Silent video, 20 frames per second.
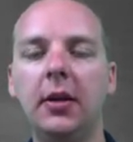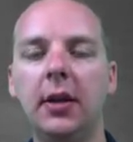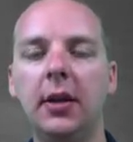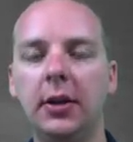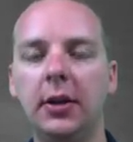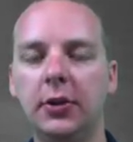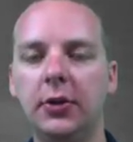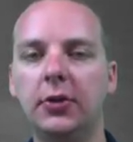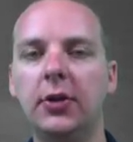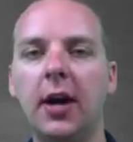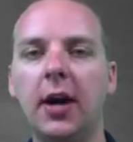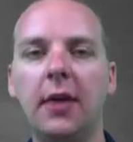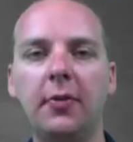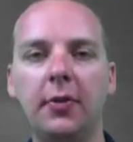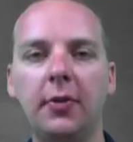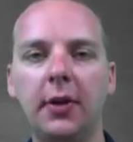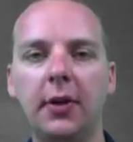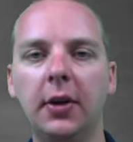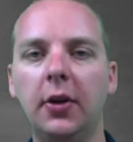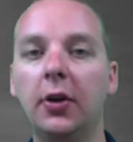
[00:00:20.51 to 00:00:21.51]
that you're
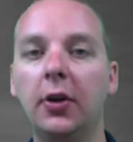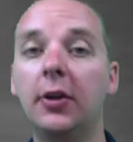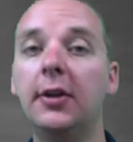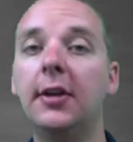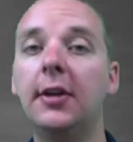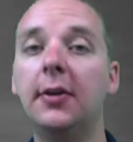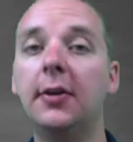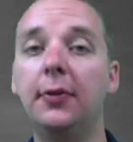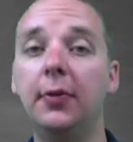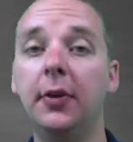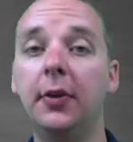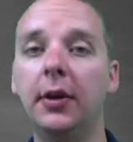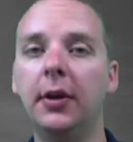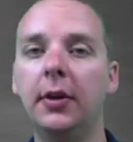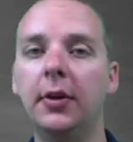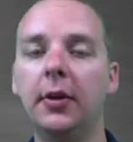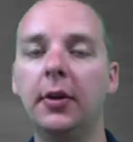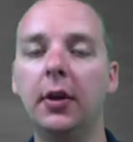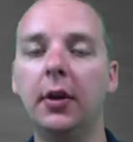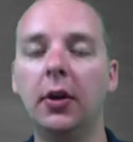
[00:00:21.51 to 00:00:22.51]
traveling are
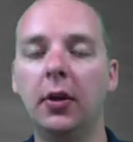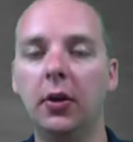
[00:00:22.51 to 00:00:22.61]
different